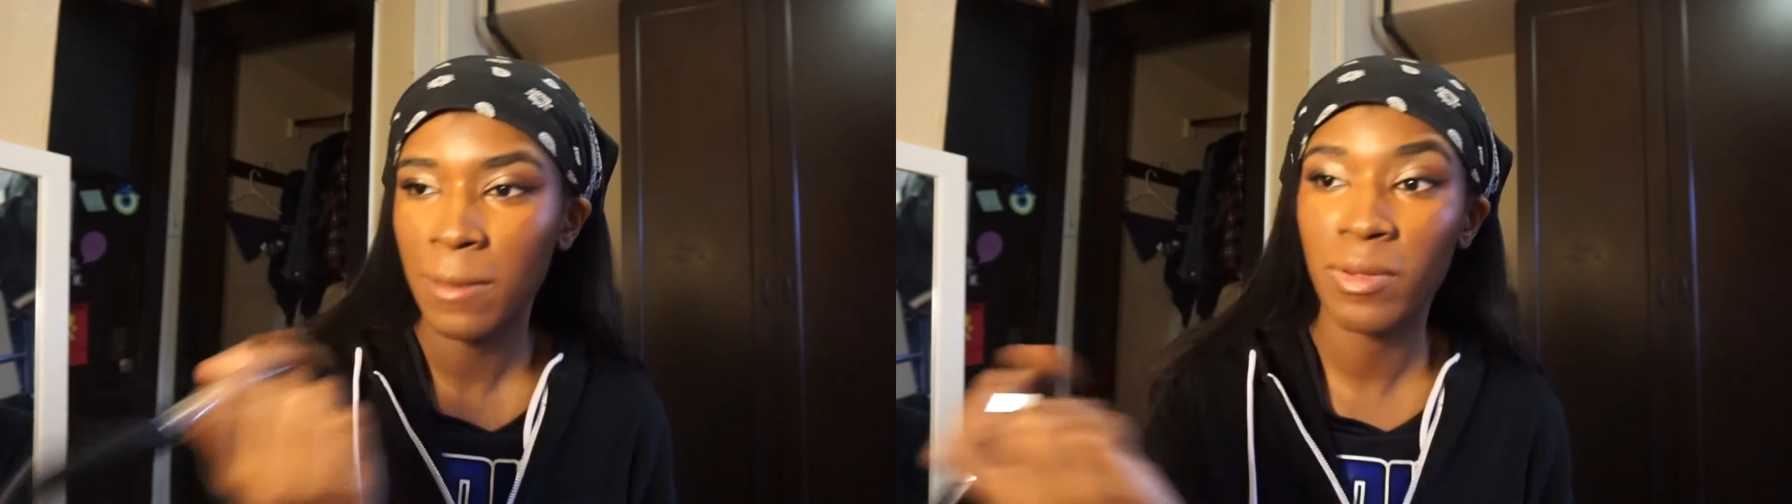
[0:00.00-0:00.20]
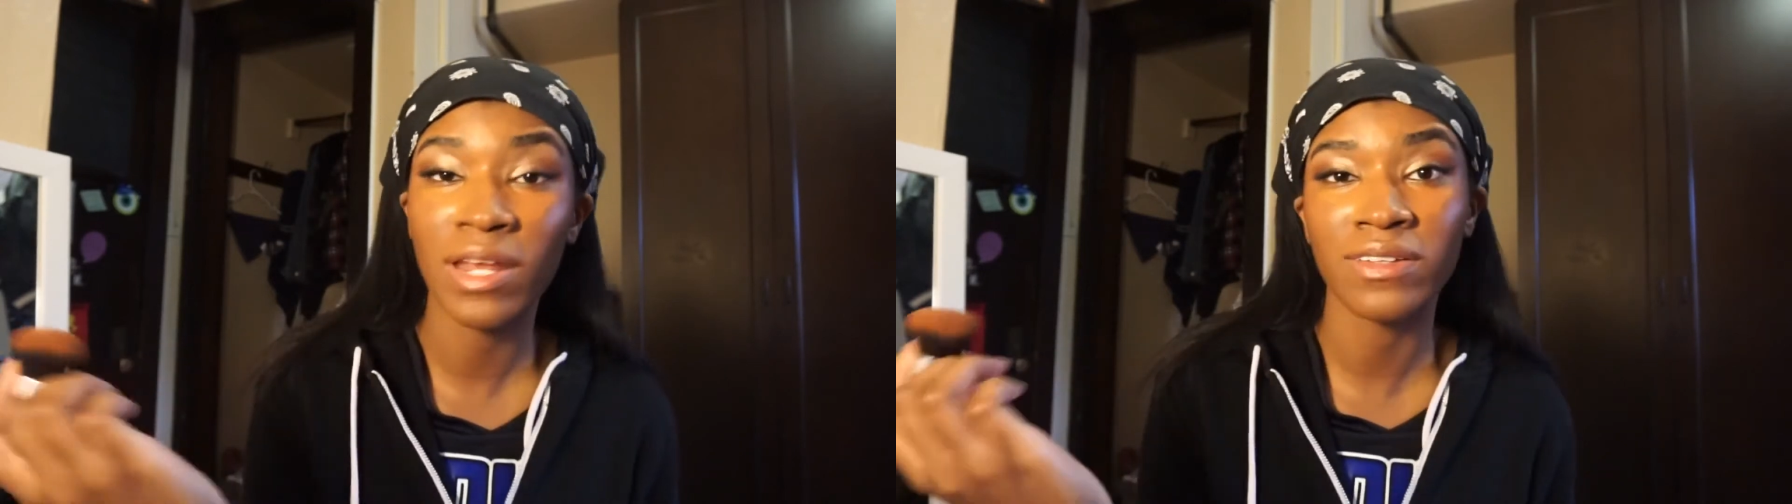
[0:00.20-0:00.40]

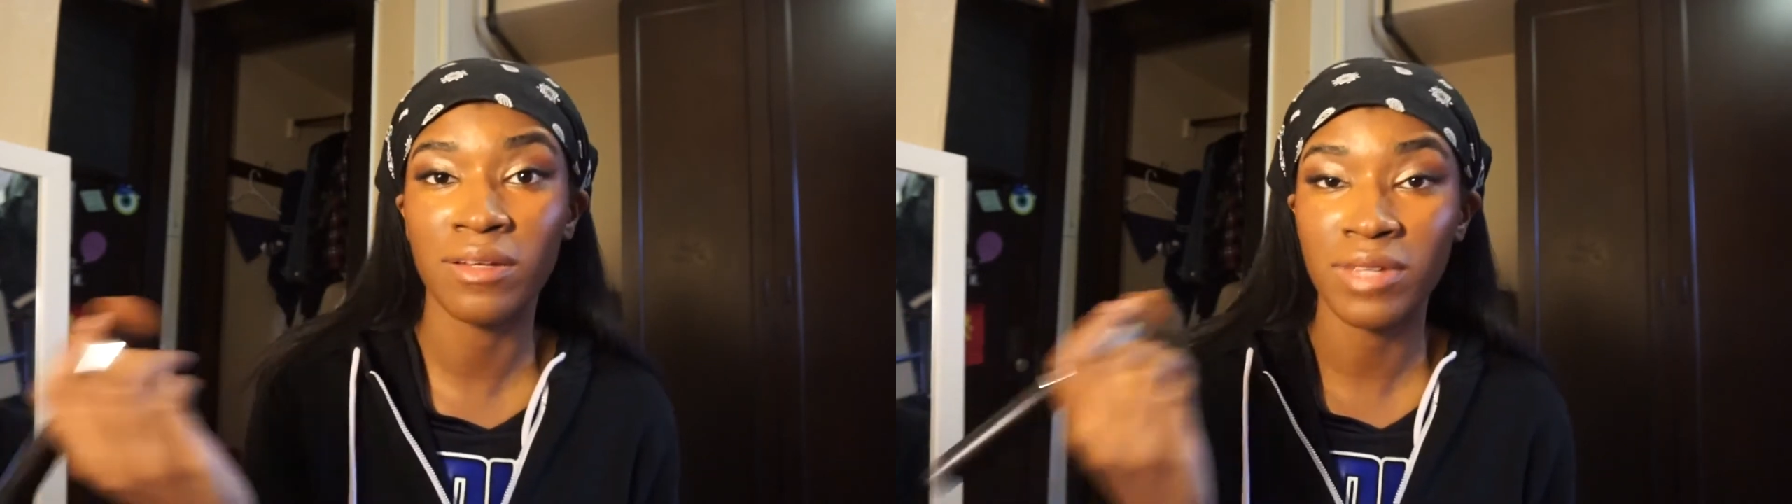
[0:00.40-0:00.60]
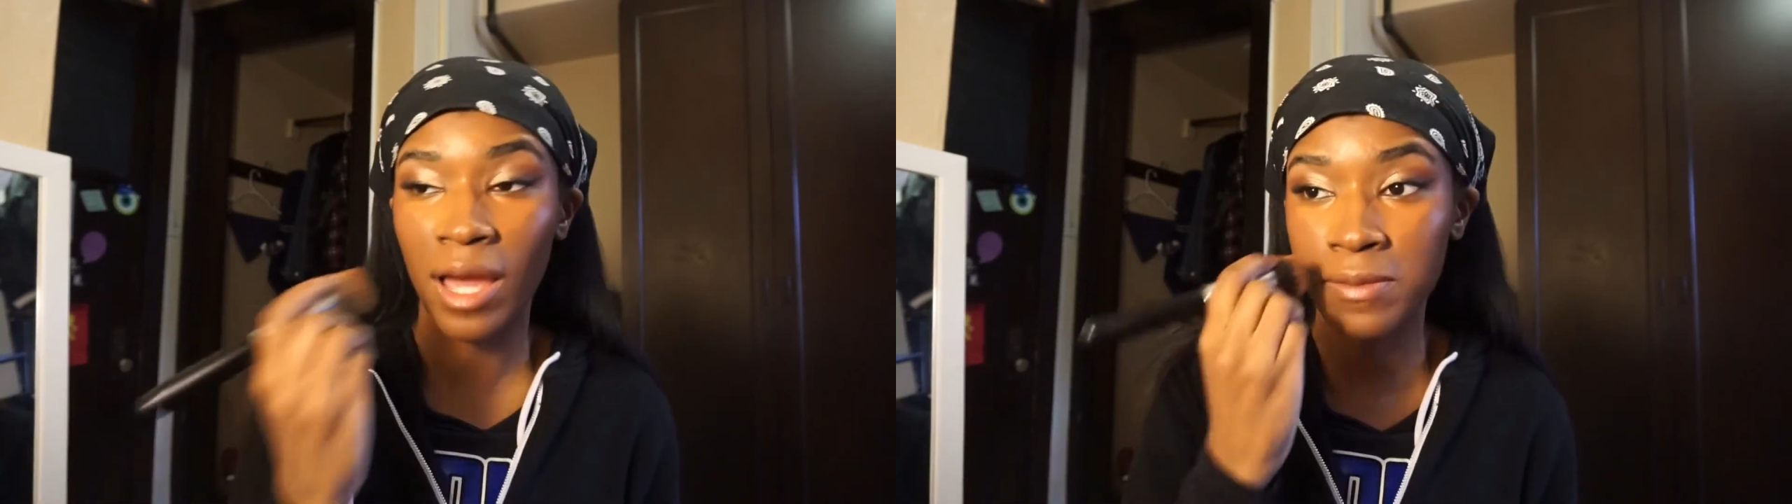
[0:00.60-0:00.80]
But now that
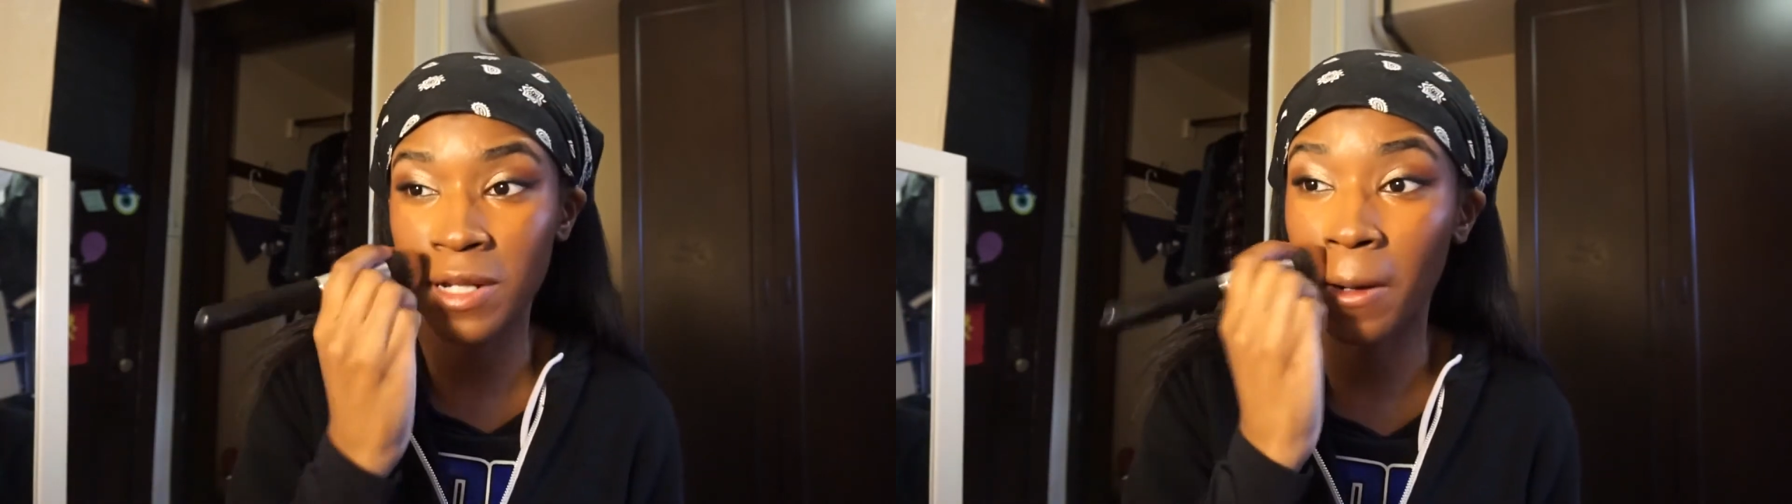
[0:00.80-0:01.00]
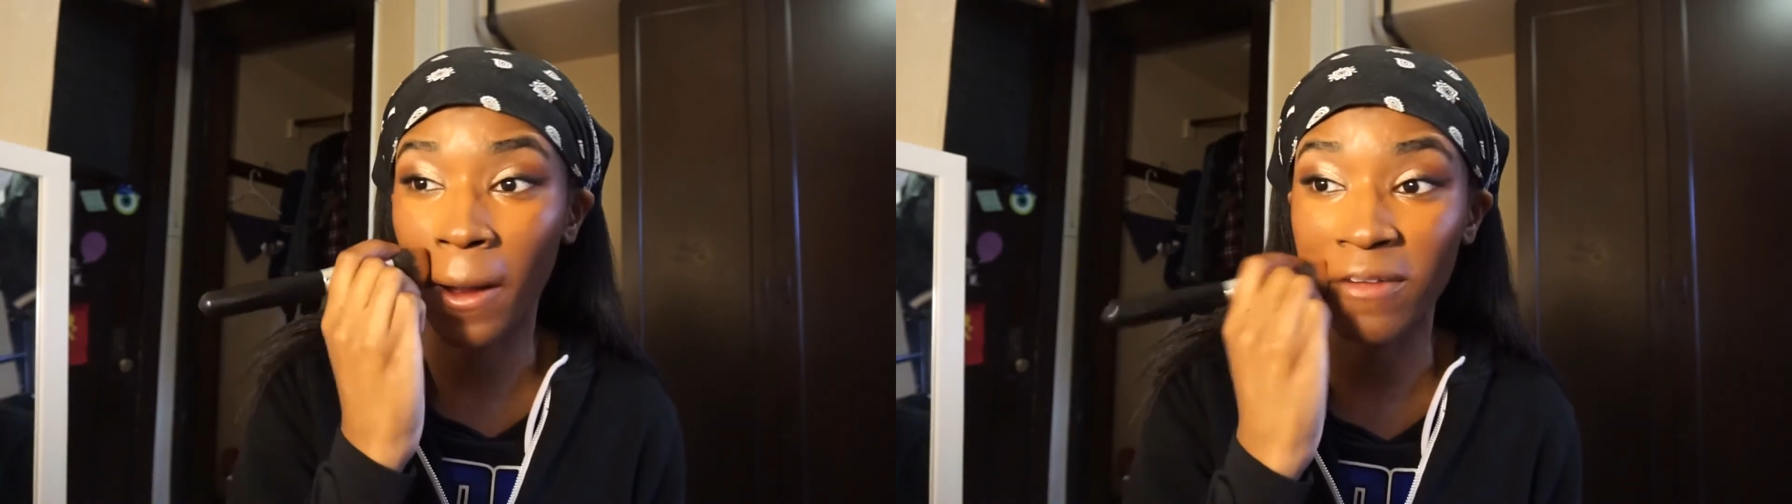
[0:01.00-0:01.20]
I'm captain,
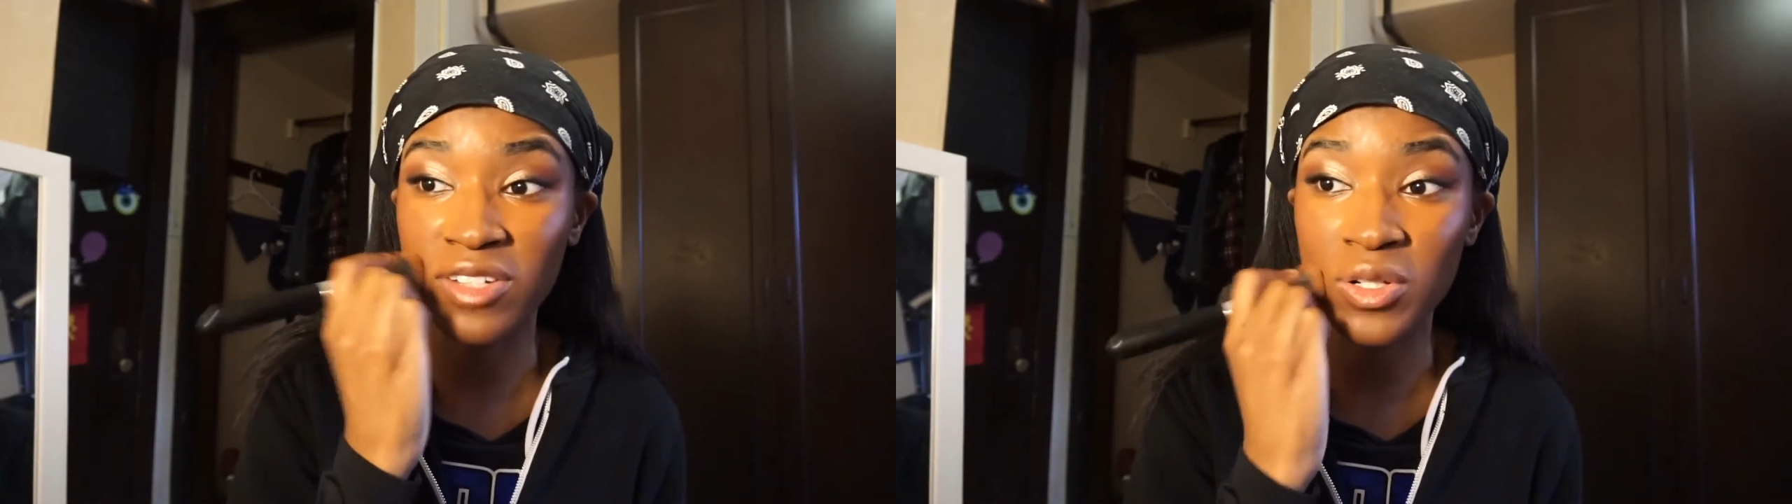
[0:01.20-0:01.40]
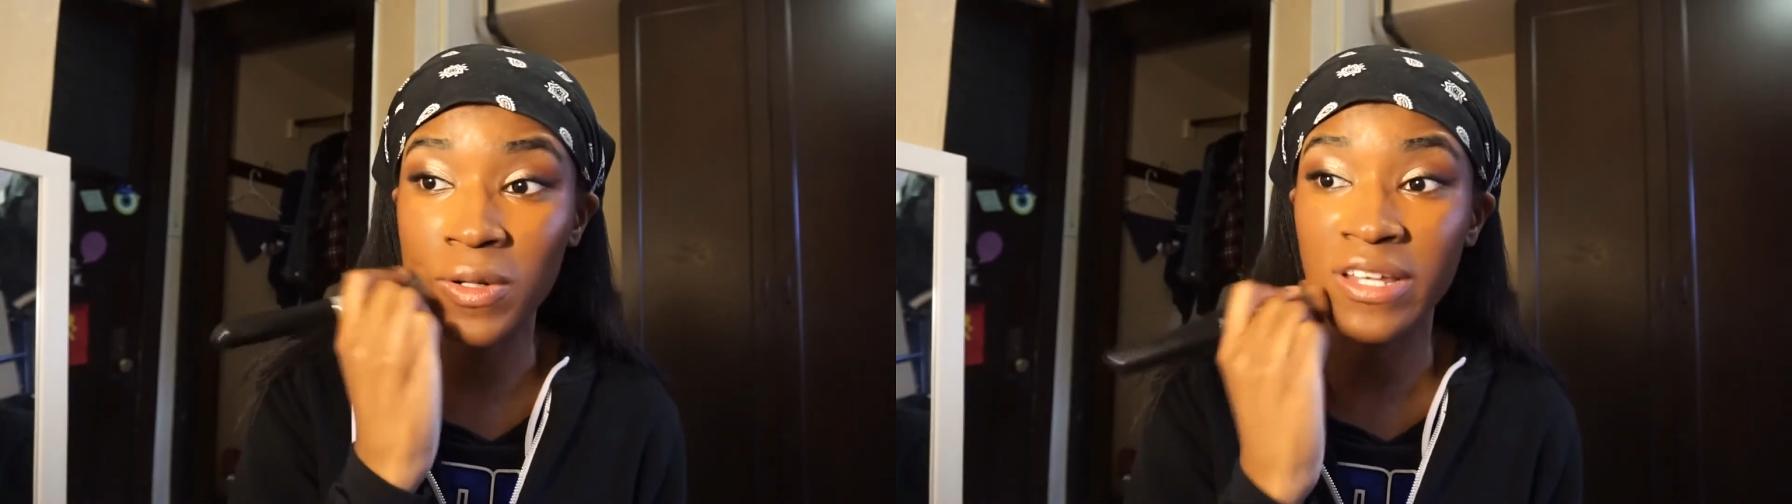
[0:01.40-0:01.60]
I don't have a
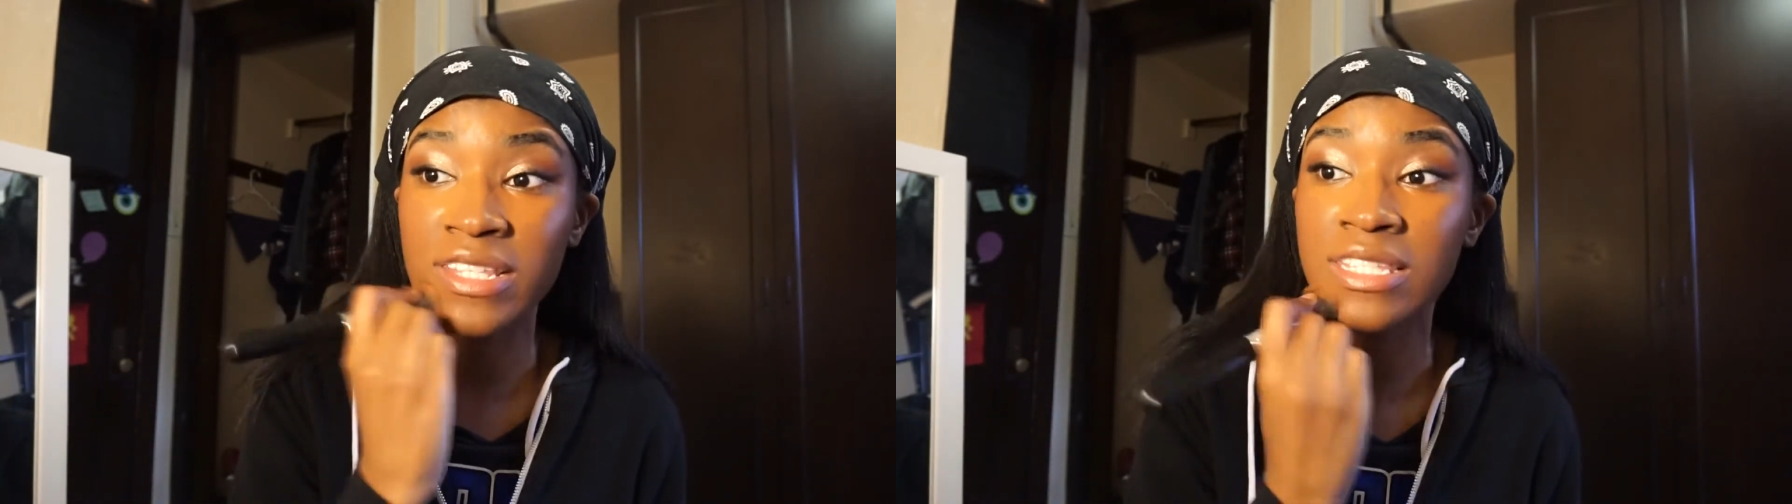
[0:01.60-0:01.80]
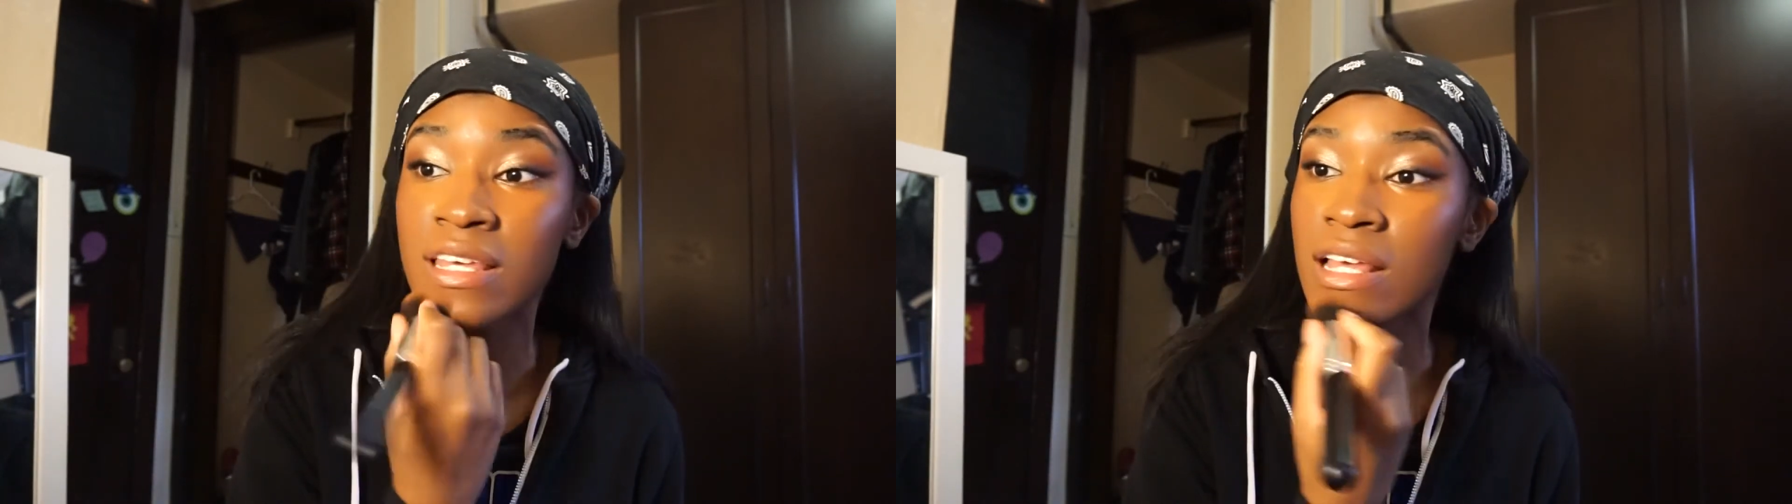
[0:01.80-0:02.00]
choice.